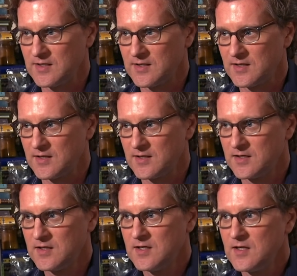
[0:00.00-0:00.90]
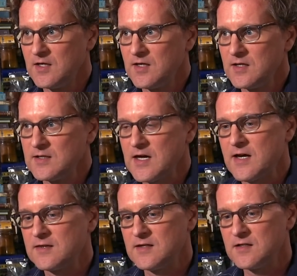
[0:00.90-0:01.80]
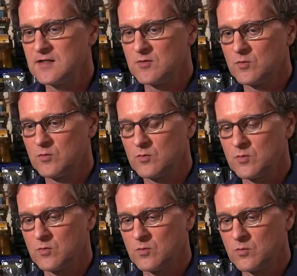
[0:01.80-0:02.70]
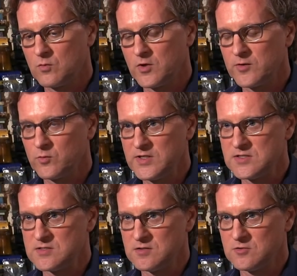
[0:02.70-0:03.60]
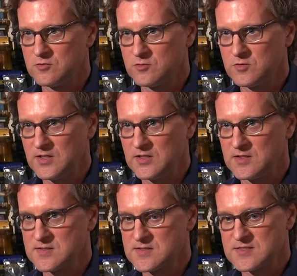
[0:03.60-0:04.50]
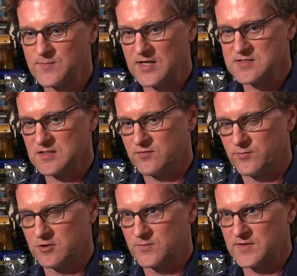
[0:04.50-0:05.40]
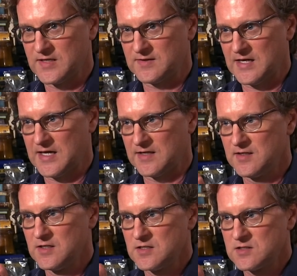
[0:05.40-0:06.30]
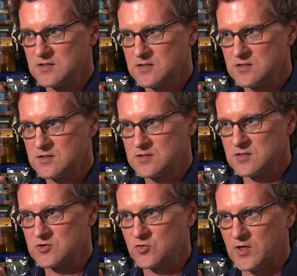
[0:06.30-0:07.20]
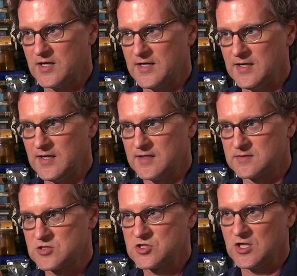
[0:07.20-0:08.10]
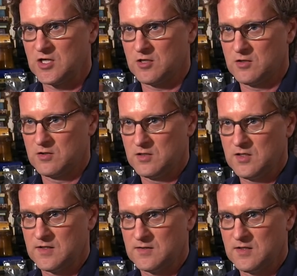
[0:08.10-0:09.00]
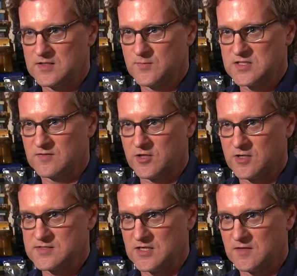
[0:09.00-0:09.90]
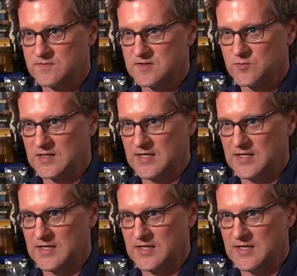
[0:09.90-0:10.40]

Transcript: And uh, yeah, I think what we do is, especially for poems like that, to try and share as much of ourselves as we